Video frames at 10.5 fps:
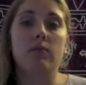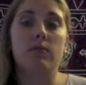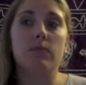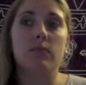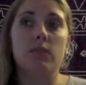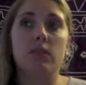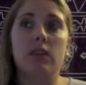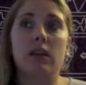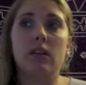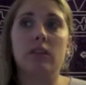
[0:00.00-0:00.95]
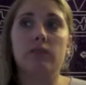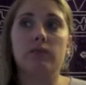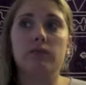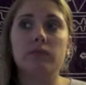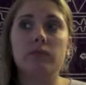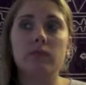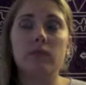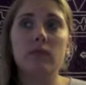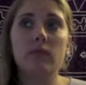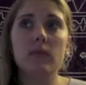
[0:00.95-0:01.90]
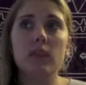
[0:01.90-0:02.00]
So
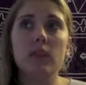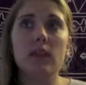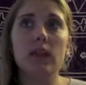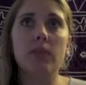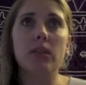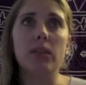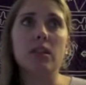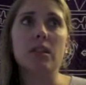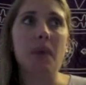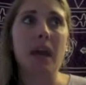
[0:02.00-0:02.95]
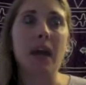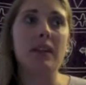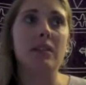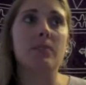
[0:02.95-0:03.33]
it all depends.